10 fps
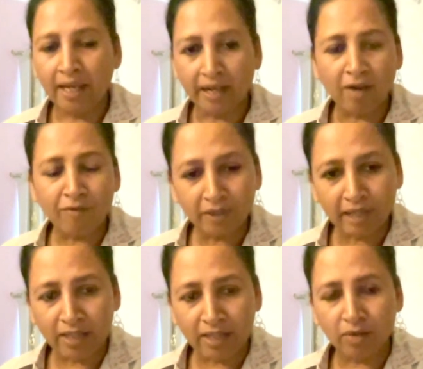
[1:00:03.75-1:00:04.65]
And after
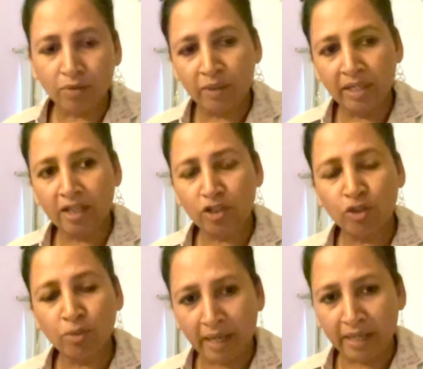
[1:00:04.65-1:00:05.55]
that, we as
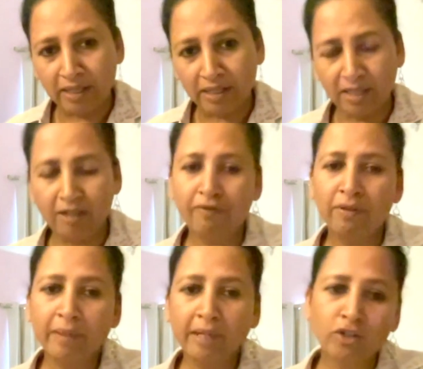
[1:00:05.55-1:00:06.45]
humanity, if
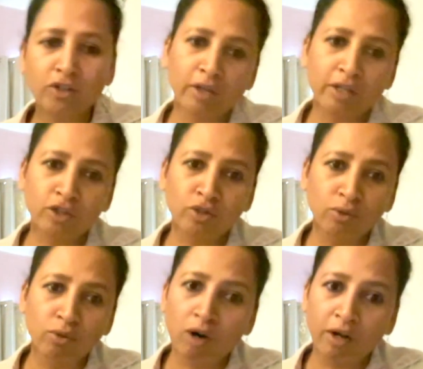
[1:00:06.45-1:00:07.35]
we make a choice to
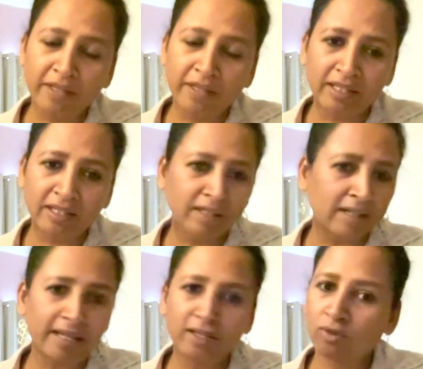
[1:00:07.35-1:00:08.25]
go on with synthetic
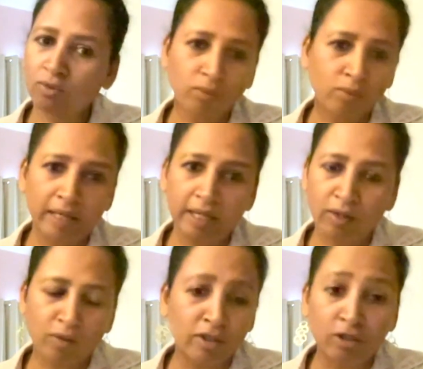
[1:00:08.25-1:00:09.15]
dyes,
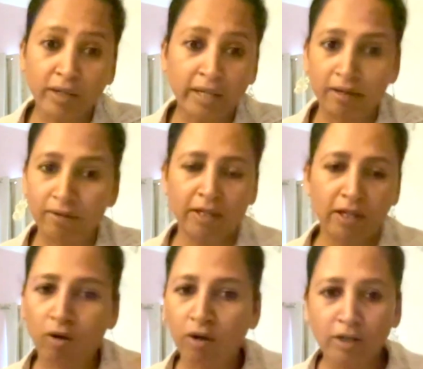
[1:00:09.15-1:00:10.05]
well, it's okay. We
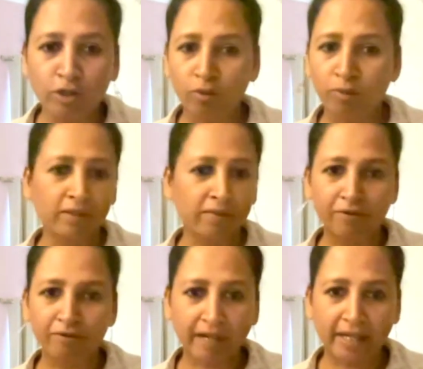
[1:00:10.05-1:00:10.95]
are all doomed.
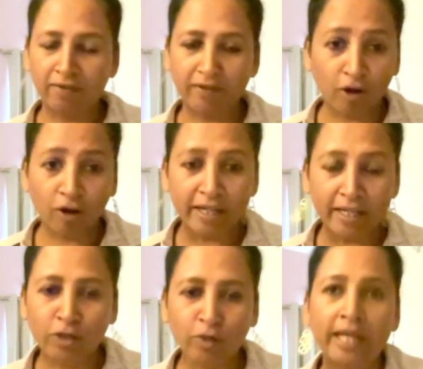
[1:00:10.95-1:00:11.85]
It's fine. We are all
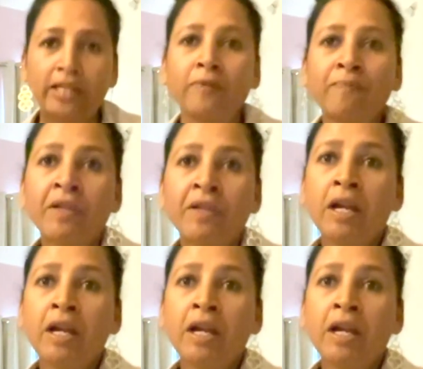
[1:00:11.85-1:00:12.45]
in it together.